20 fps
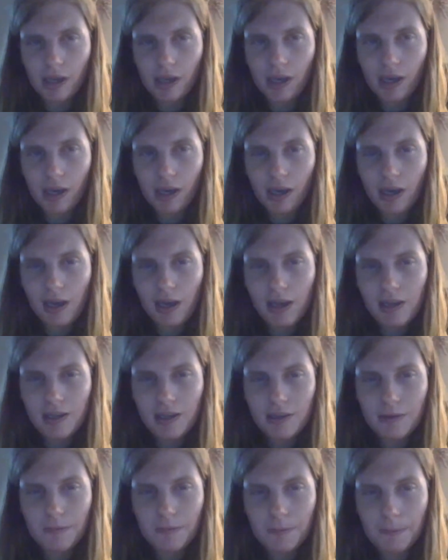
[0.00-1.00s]
I'm
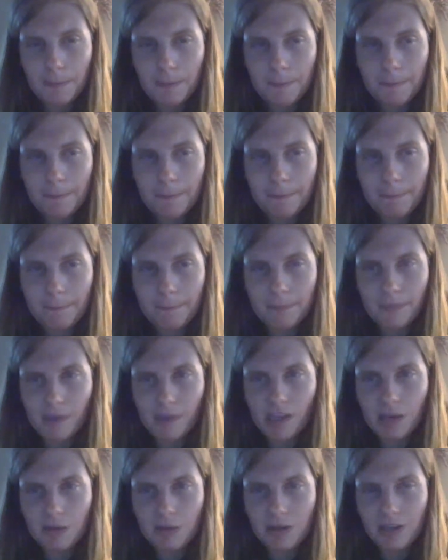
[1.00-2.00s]

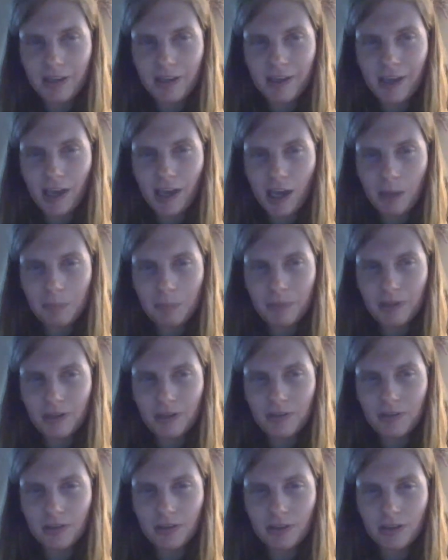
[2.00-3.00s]
gonna cap it
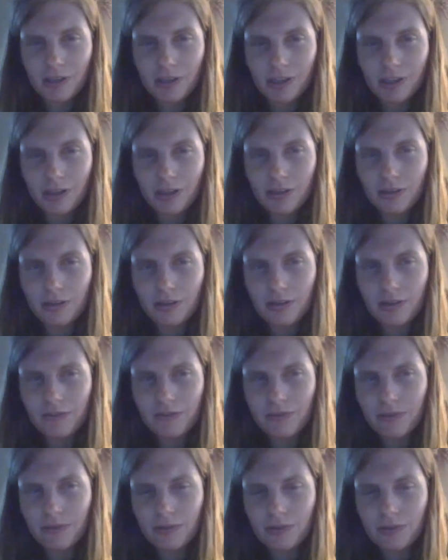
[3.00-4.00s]
here
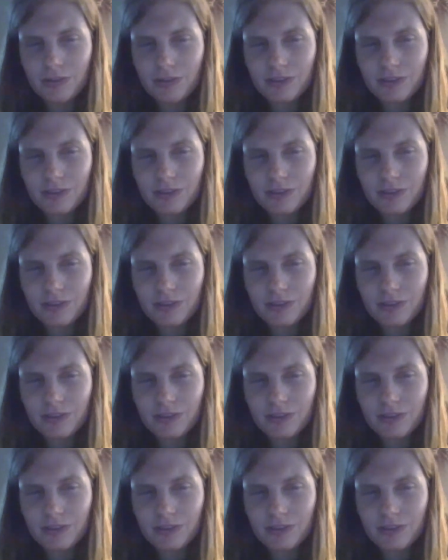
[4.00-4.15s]
for